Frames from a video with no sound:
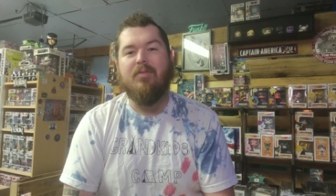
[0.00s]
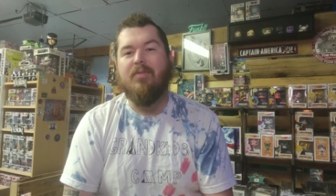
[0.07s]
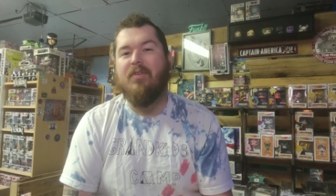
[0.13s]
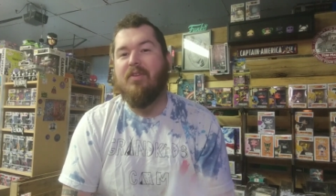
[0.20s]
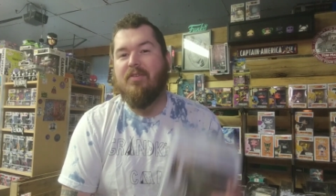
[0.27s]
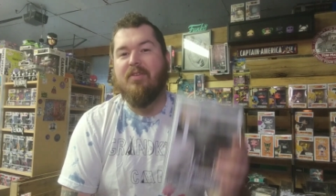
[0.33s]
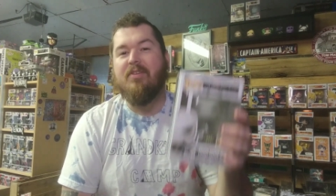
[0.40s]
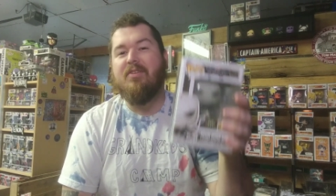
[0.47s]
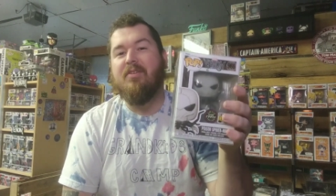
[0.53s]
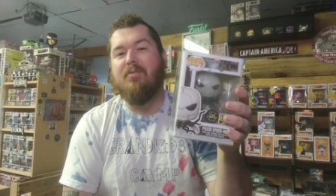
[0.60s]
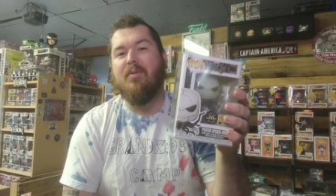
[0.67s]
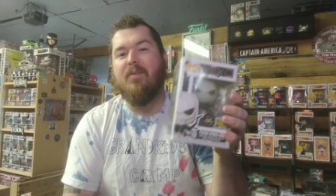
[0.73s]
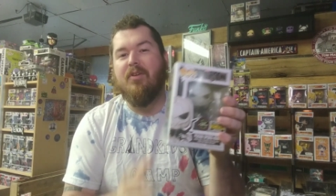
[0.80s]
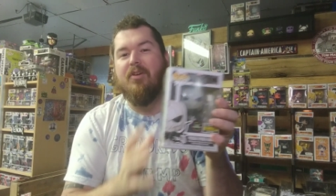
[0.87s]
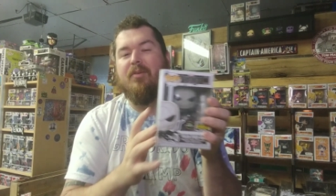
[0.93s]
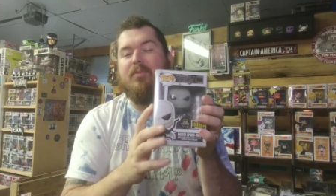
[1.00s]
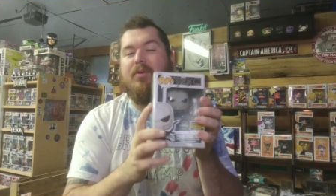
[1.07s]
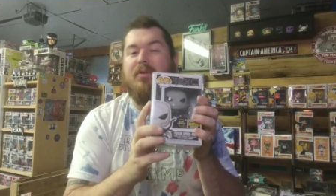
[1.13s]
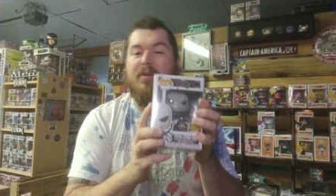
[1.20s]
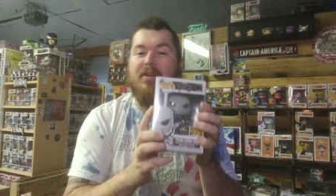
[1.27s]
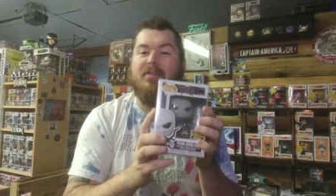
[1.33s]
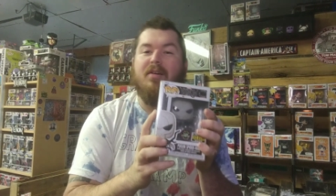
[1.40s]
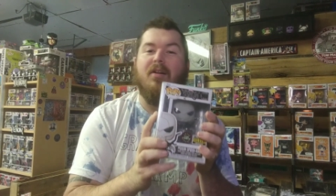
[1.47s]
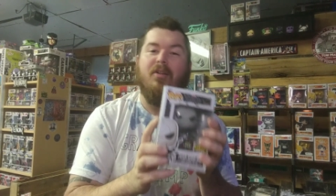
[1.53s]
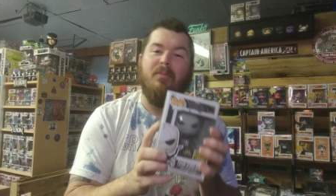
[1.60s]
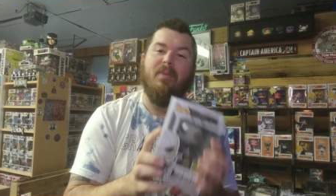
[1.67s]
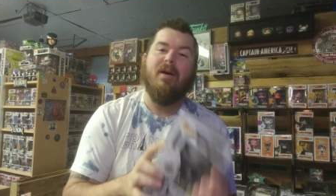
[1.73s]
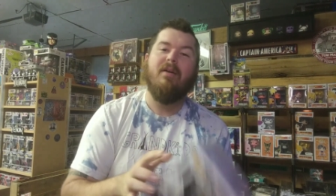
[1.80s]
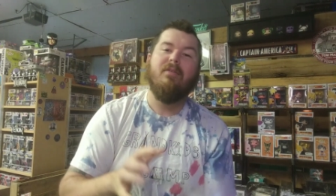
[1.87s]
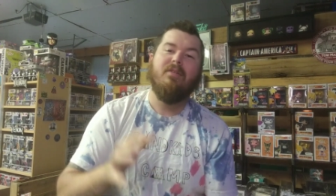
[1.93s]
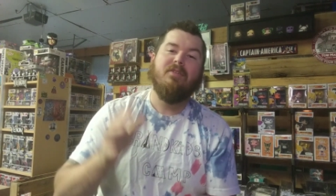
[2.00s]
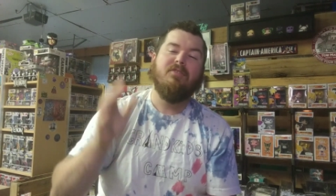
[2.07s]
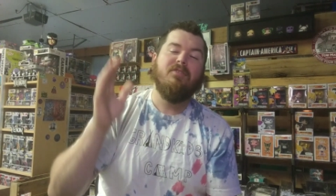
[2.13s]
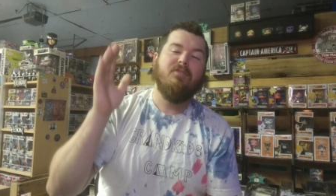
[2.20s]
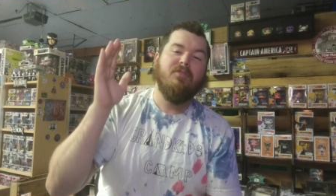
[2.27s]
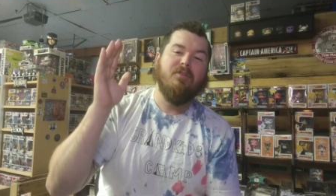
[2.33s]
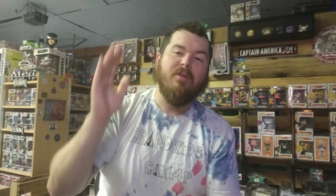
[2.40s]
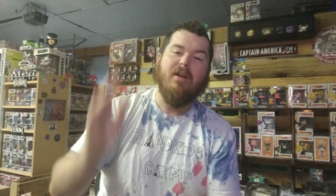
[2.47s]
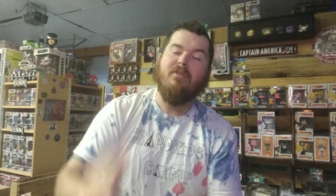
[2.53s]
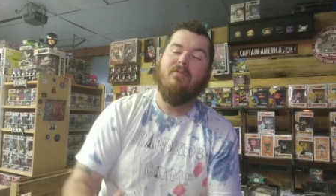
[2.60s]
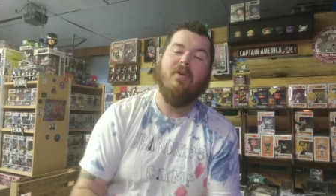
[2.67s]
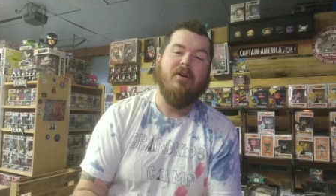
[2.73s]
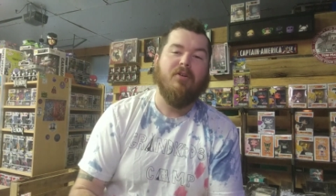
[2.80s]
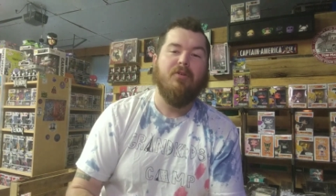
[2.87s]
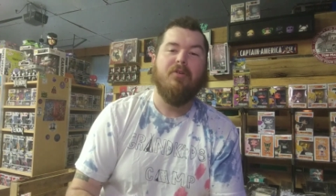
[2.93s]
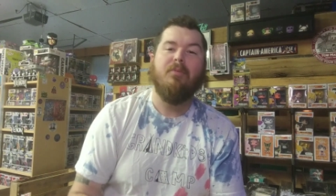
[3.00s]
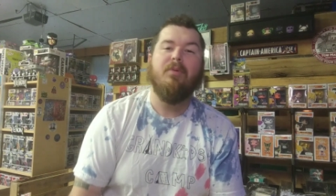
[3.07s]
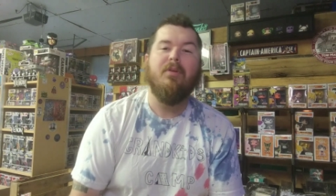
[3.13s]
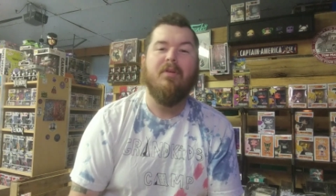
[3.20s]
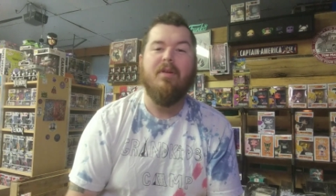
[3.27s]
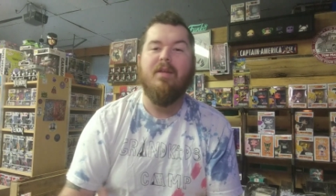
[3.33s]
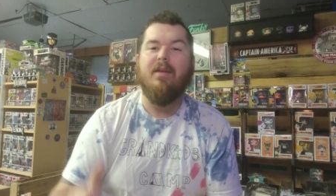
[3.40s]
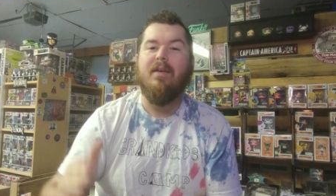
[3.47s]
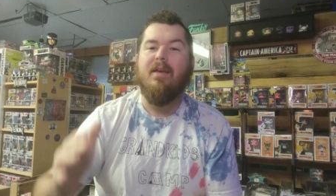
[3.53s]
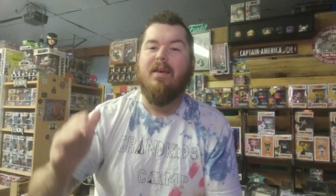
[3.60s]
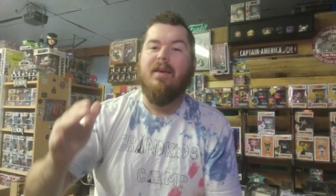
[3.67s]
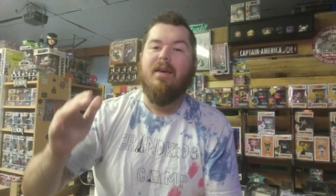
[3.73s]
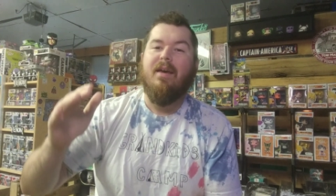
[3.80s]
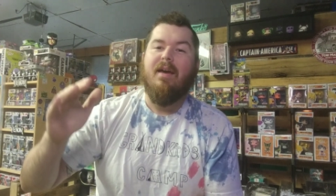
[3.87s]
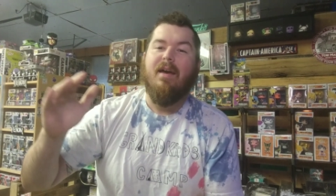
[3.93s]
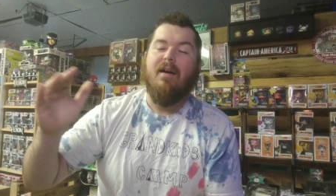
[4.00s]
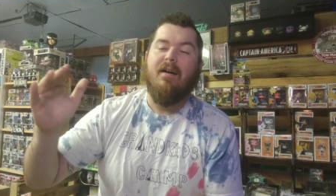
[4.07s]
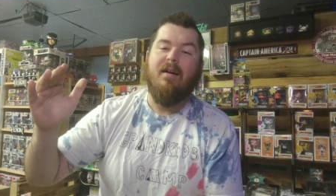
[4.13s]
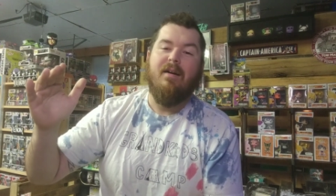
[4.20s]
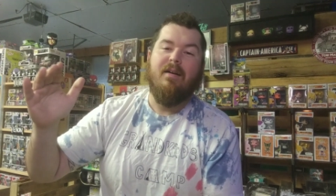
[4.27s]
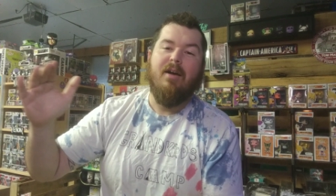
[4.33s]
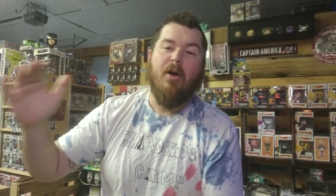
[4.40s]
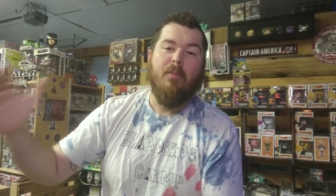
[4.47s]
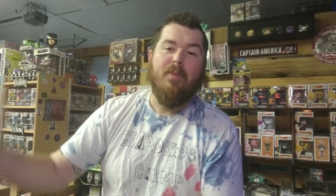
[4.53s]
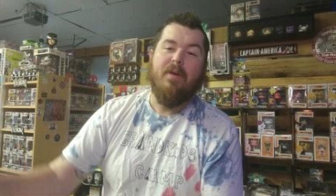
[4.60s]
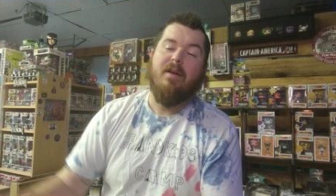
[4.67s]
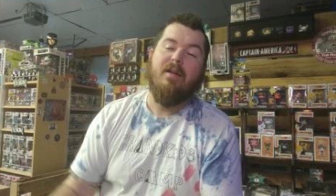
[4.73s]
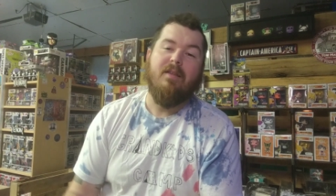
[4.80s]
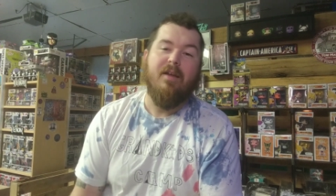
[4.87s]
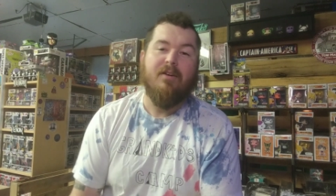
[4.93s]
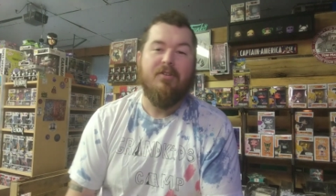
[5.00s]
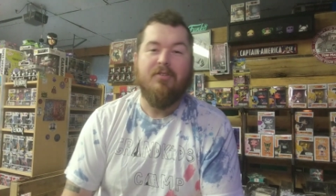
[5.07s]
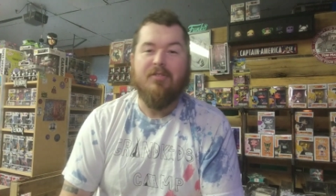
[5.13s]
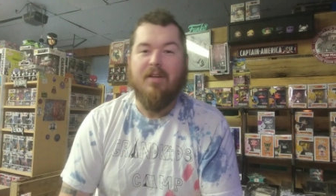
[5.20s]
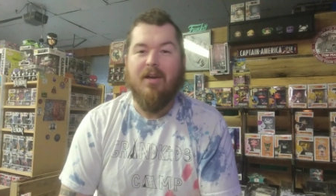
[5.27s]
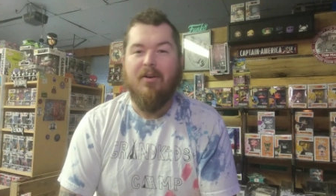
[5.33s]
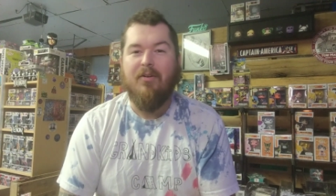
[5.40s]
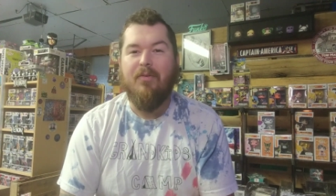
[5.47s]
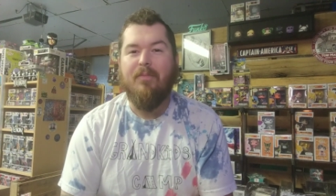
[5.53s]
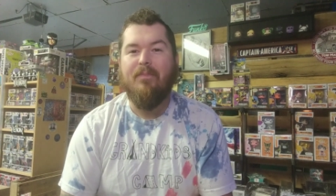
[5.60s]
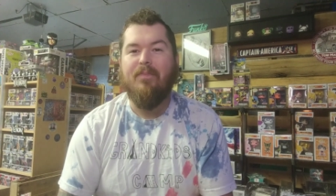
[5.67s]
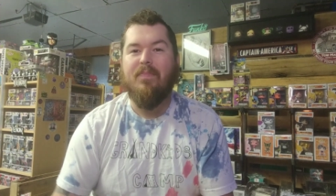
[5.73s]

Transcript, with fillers: th- this is what the community is all about. This is a great Funko community, uh, helping collectors out.